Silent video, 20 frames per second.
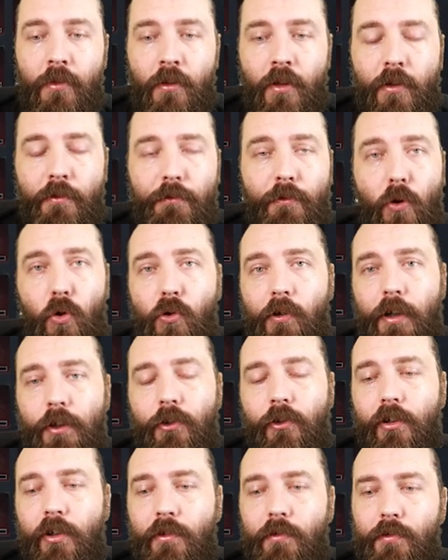four
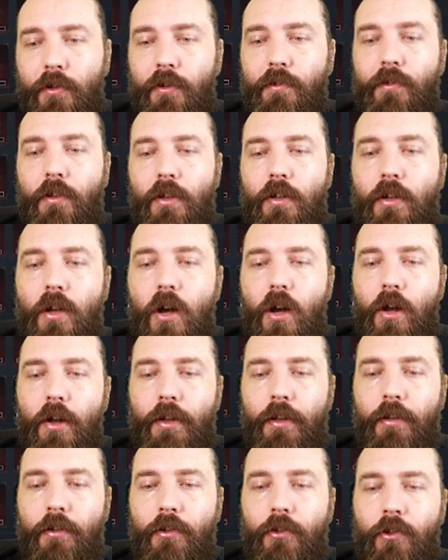ST
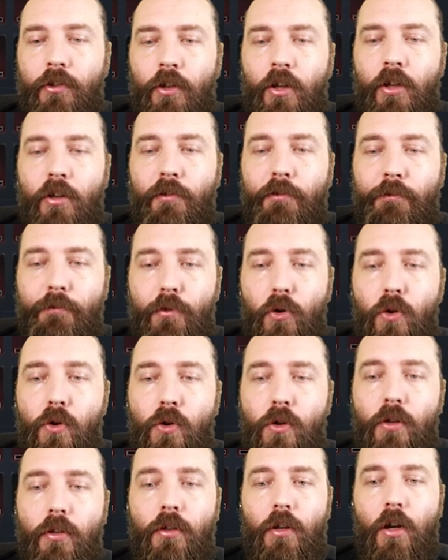59s,
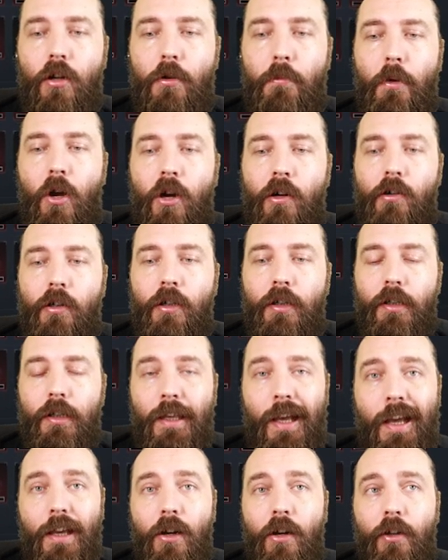four Connemara
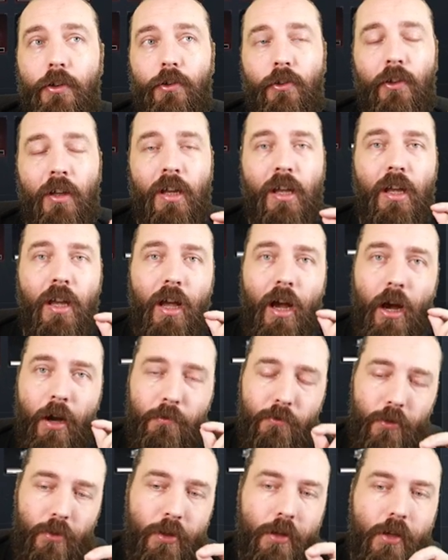Chaos.
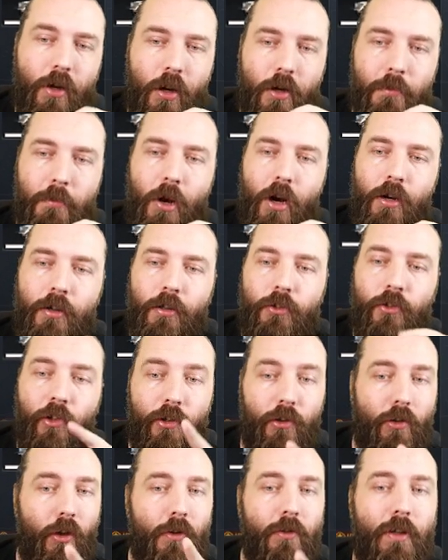I'm running the Connemara because I
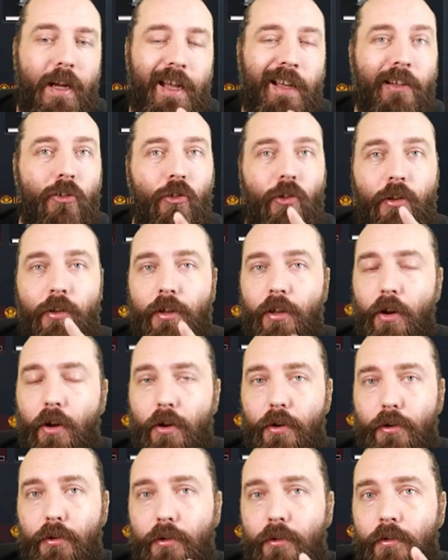don't actually
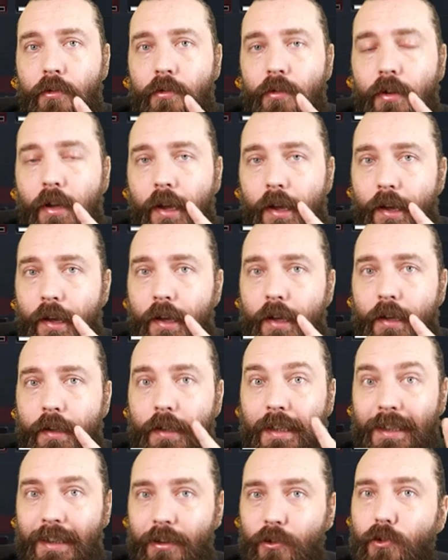own uh,
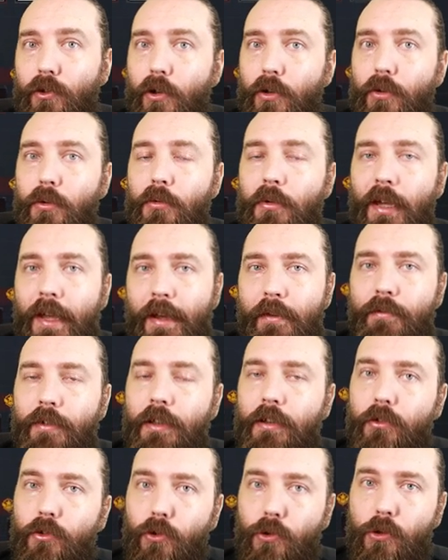Callisto
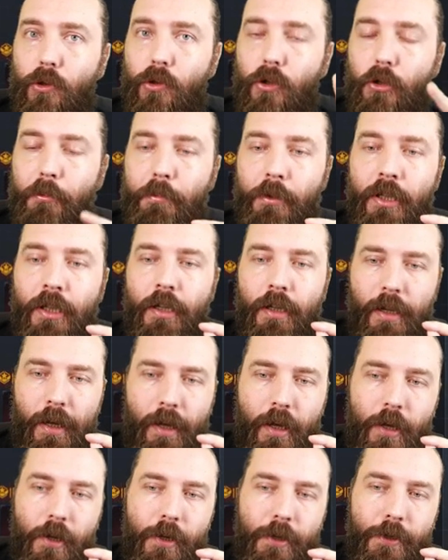Heavy Torp.
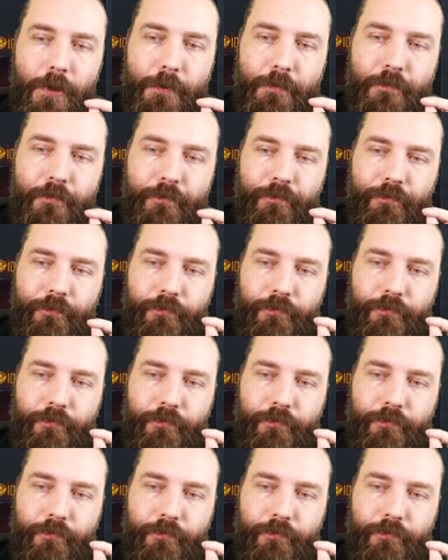Um,